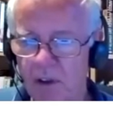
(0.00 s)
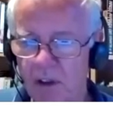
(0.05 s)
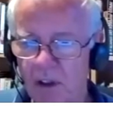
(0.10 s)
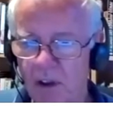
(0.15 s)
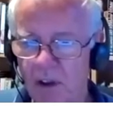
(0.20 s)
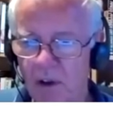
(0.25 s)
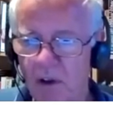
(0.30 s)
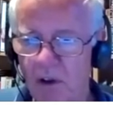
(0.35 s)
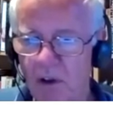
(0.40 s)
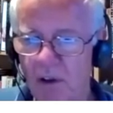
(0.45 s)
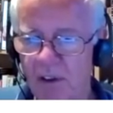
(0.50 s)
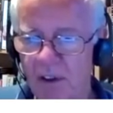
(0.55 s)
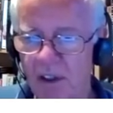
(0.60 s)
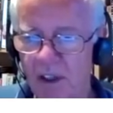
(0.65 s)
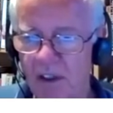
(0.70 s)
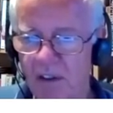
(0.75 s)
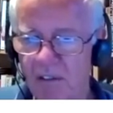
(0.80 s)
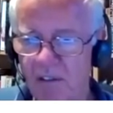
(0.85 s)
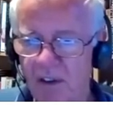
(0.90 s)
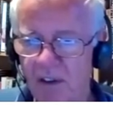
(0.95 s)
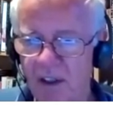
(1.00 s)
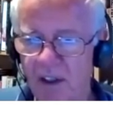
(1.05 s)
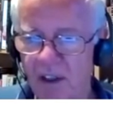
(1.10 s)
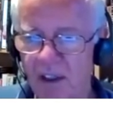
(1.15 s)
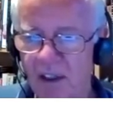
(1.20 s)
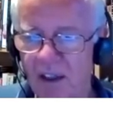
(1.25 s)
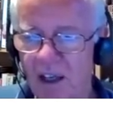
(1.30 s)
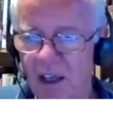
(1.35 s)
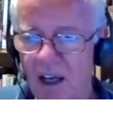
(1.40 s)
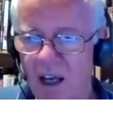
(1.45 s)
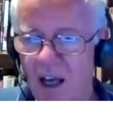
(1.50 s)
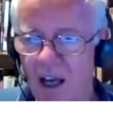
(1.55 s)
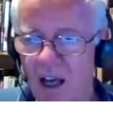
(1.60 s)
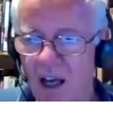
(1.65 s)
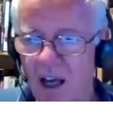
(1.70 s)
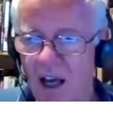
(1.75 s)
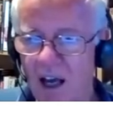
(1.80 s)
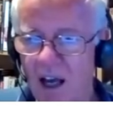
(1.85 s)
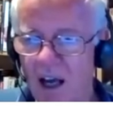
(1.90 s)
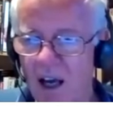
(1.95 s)
on, TV.
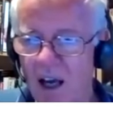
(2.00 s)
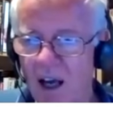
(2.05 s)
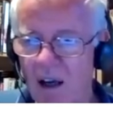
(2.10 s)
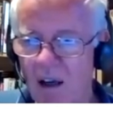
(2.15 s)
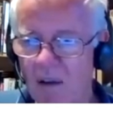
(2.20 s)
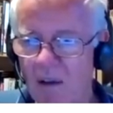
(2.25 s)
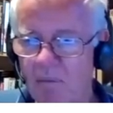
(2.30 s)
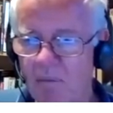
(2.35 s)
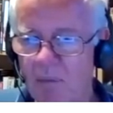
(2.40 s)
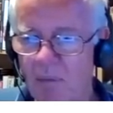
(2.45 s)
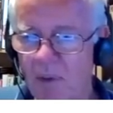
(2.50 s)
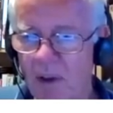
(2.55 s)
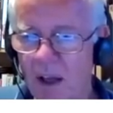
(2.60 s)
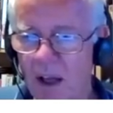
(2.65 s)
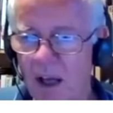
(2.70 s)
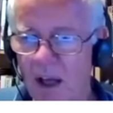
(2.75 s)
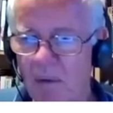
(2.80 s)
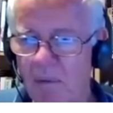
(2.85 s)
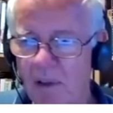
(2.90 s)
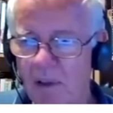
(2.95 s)
Um, I mean,